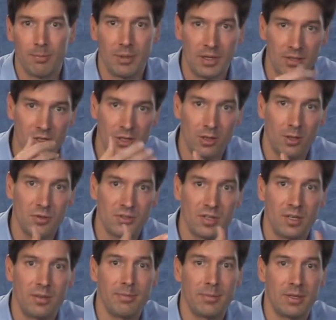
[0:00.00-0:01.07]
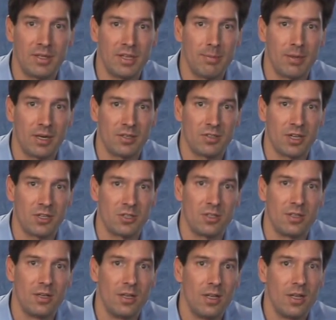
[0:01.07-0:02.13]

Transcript: but closed the debug session.